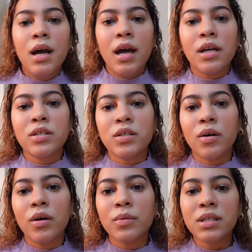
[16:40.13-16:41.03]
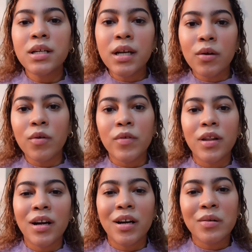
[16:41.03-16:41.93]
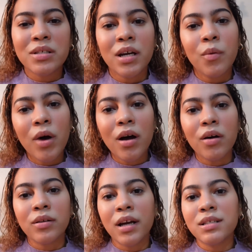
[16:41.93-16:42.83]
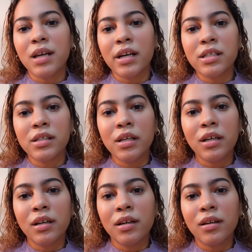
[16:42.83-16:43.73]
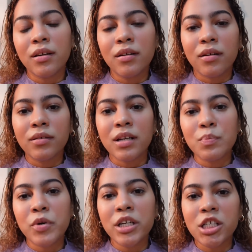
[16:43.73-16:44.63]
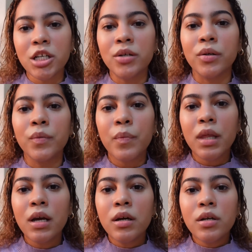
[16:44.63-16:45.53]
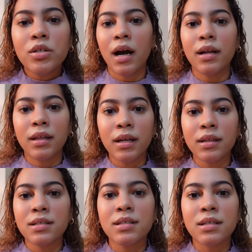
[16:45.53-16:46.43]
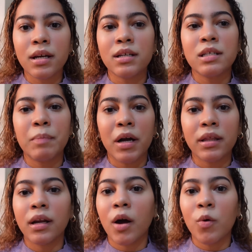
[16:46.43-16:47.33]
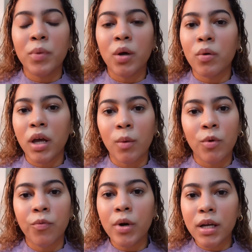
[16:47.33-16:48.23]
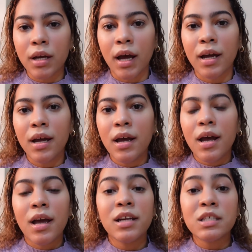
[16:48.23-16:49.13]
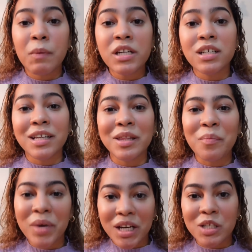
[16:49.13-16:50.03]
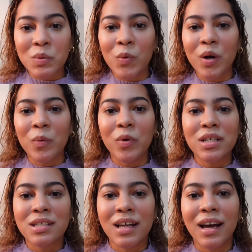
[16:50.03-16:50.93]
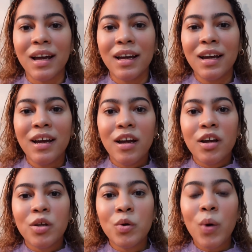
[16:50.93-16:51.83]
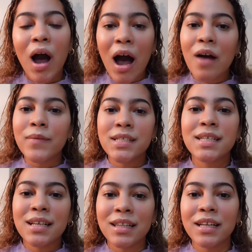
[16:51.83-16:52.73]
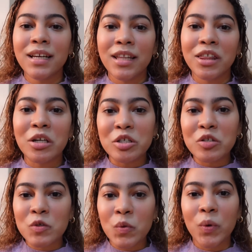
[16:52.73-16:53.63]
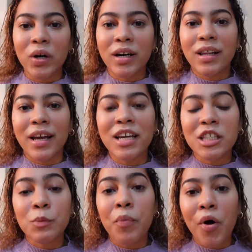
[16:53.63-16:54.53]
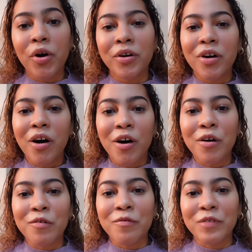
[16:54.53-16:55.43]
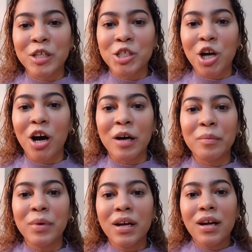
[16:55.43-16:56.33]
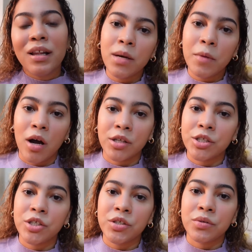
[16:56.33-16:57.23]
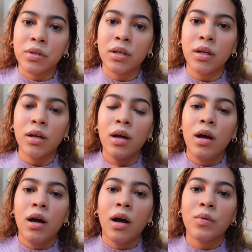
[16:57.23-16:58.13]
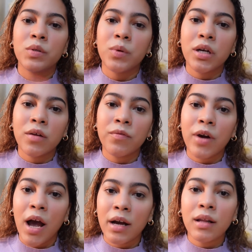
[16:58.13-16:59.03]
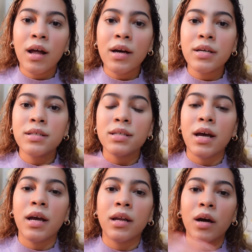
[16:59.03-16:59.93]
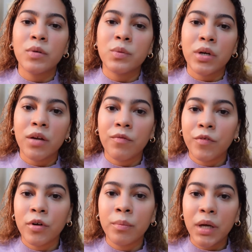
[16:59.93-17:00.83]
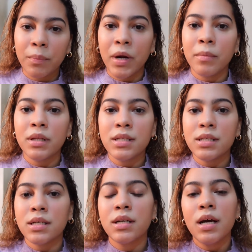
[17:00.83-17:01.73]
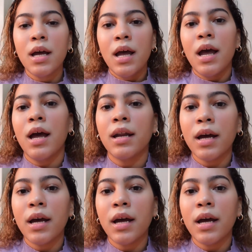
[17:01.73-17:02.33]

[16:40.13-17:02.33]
And so I was looking over there and I was like, wow, that's actually, you know, that's pretty chill. I think this is like a spot that I will be okay with working at. And especially the biggest one was that you have to clean their store. Like, it's part of the job. I'm a college student. I was working for Ad Alliance and I was working for Baked by Melissa. And I